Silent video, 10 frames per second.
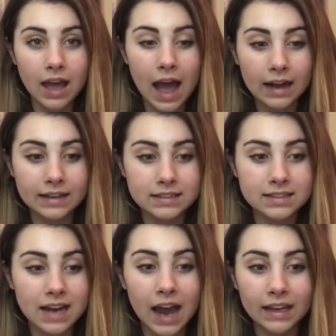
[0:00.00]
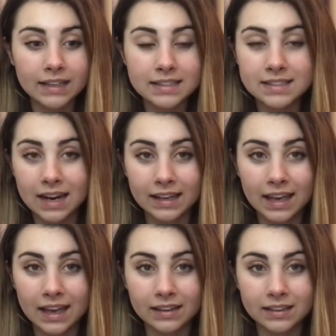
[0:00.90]
at its tightest I
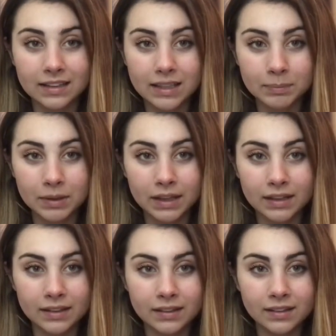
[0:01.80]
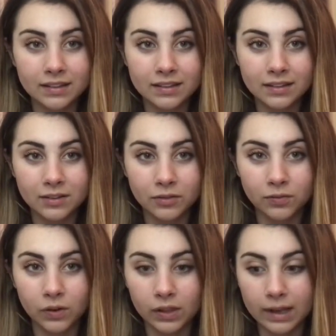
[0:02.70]
can't keep it
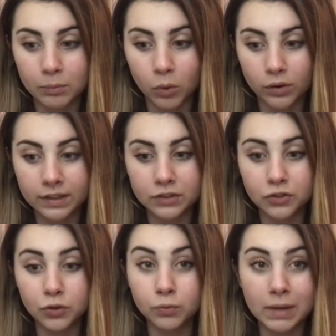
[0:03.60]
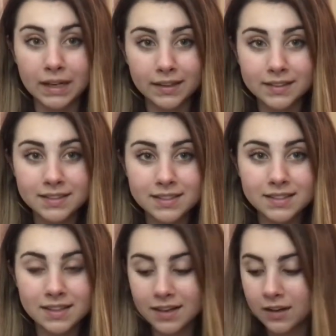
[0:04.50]
for like more than 2
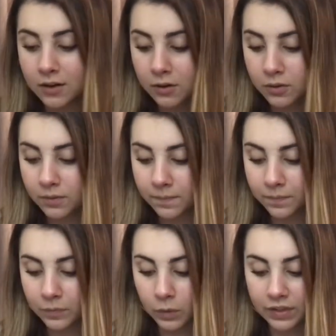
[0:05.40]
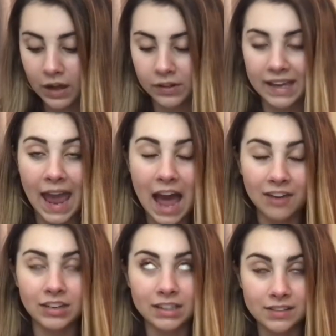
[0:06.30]
minutes without like
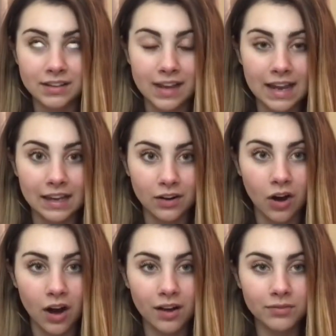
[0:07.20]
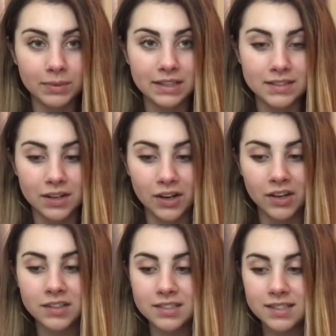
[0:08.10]
having to take it off because it
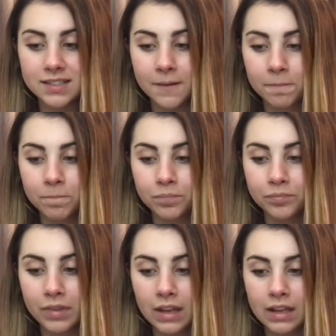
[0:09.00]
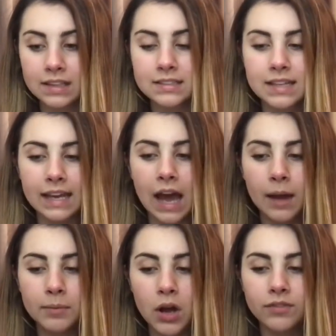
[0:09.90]
hurts. Because like
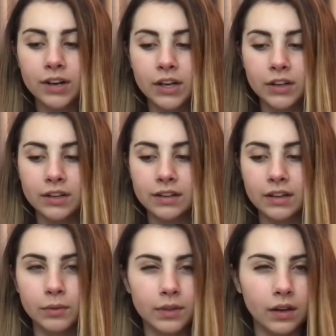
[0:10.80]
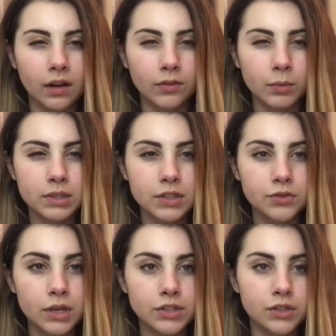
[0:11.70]
I'm not very good at dealing with uncomfortable
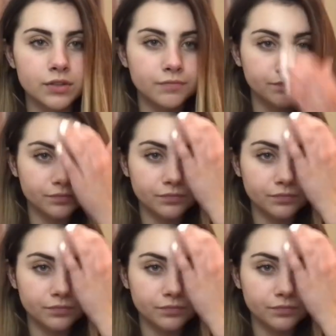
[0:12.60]
situations.